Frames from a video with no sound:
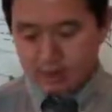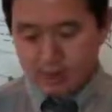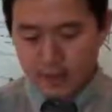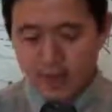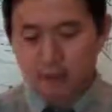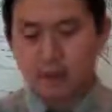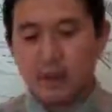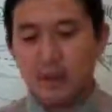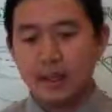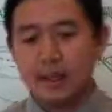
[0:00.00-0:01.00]
where
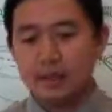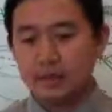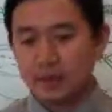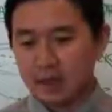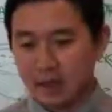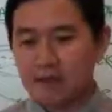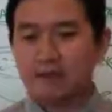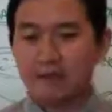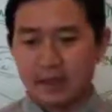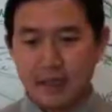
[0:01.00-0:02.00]
in your life
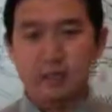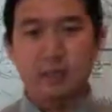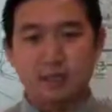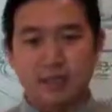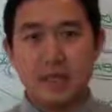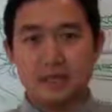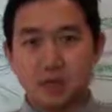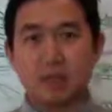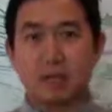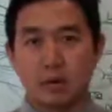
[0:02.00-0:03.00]
can you be
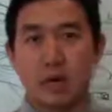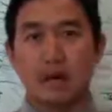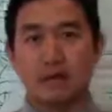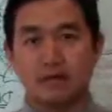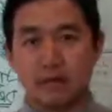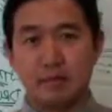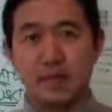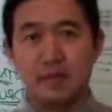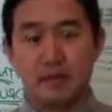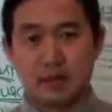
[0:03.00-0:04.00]
more proactive
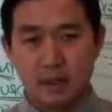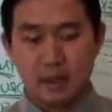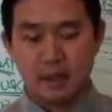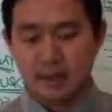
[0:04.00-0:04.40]
about your health?